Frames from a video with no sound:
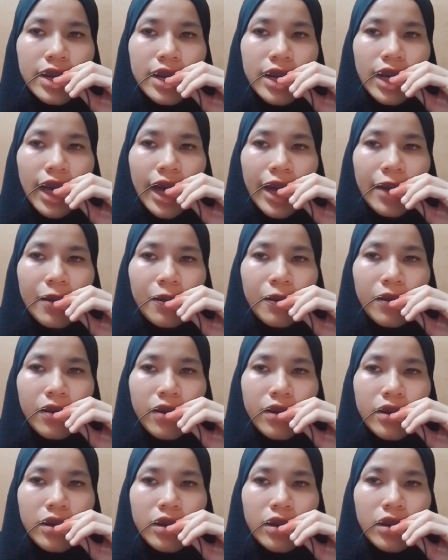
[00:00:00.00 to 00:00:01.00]
align with
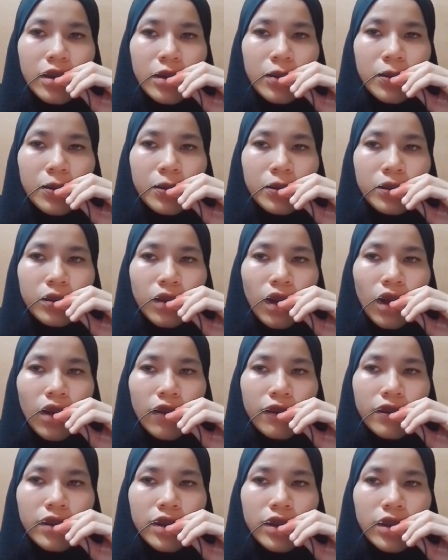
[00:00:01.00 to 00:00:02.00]
the goal
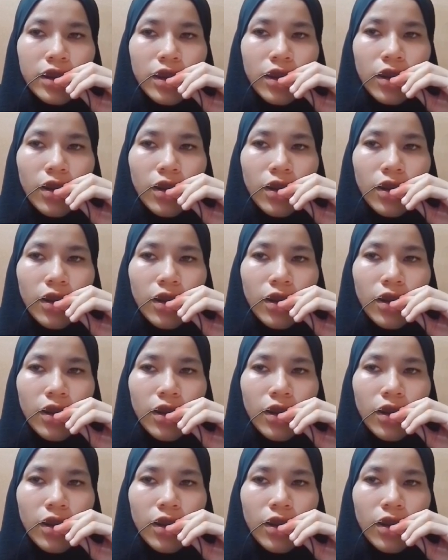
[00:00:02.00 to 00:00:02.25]
of the